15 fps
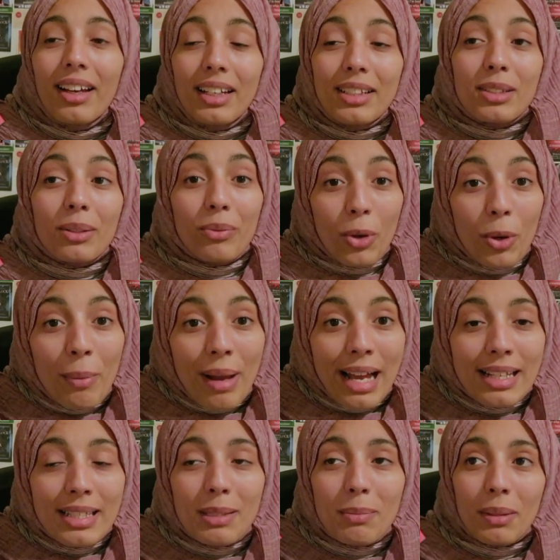it's a
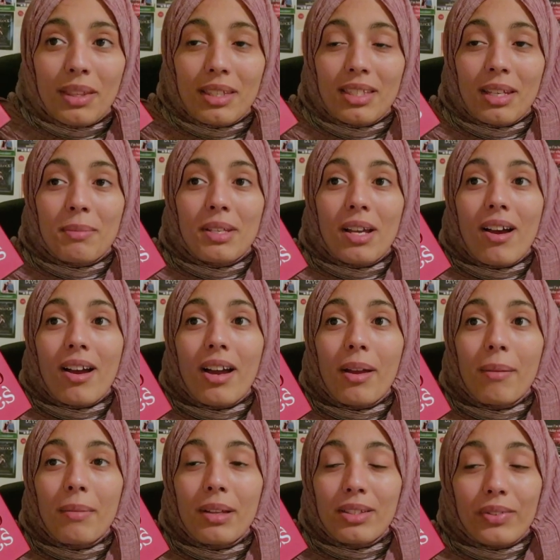romance, but at the same
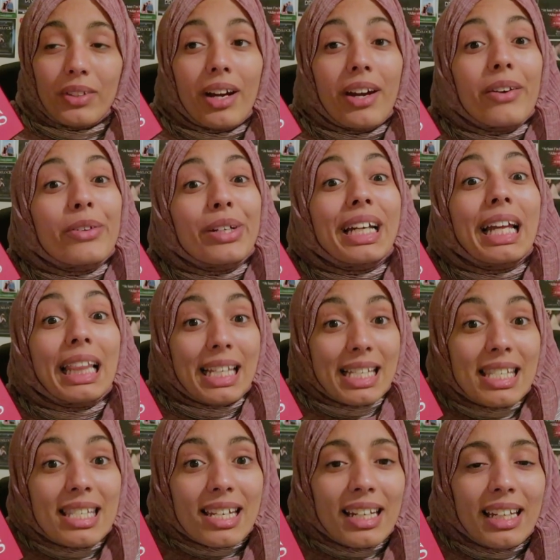time, it's very
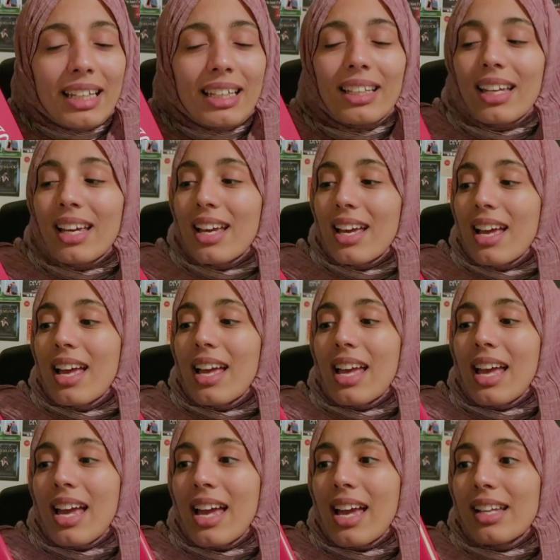realistic,
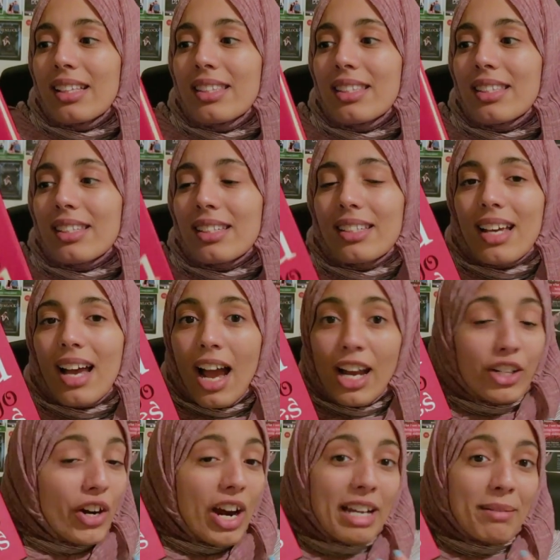and I
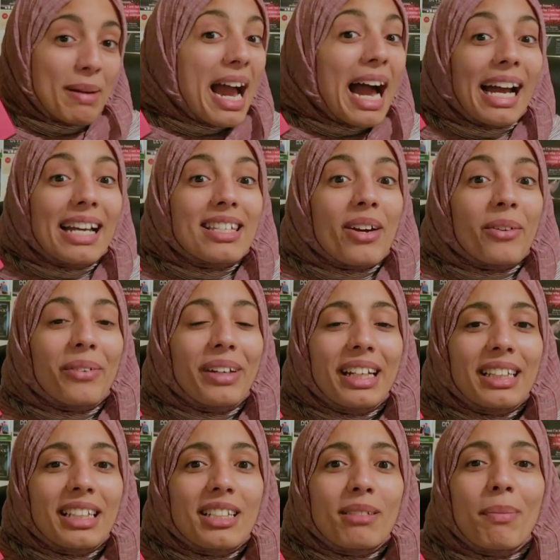cried my eyes out
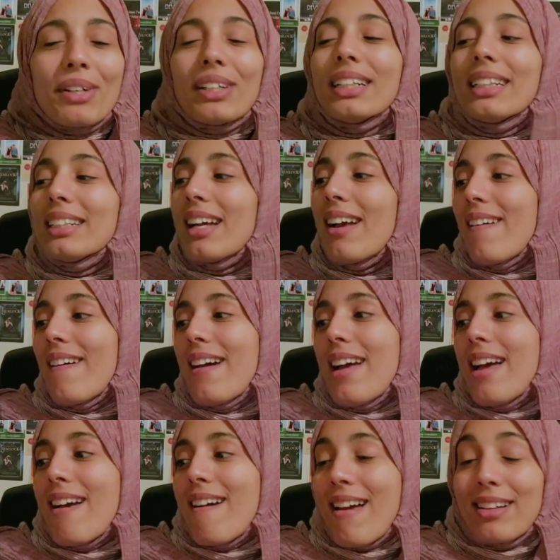reading this book,
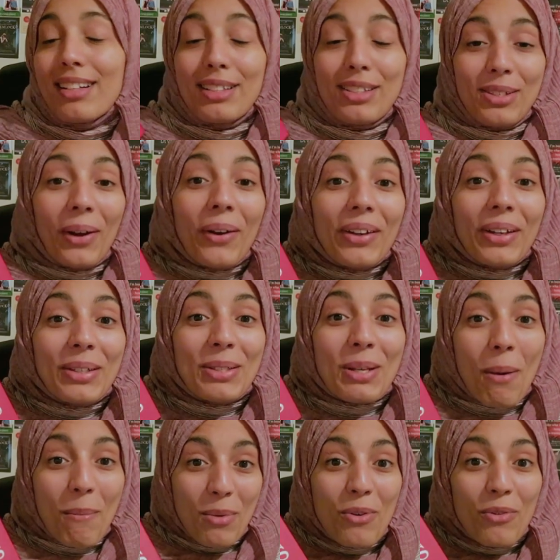and it's turning
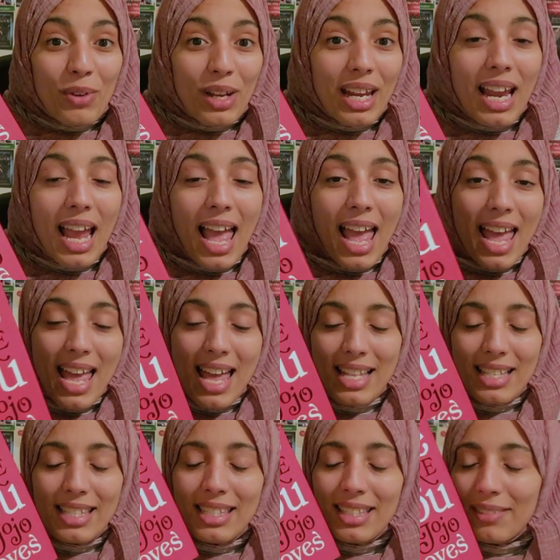into a movie,
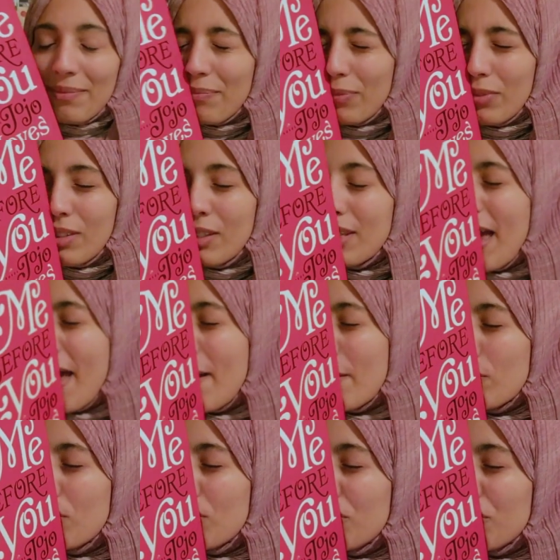and
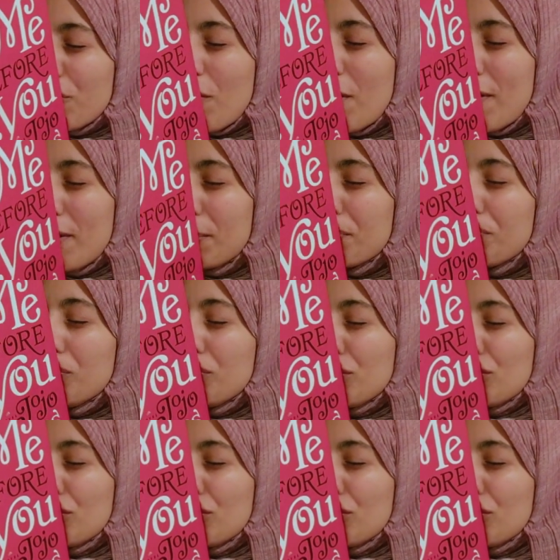Sam from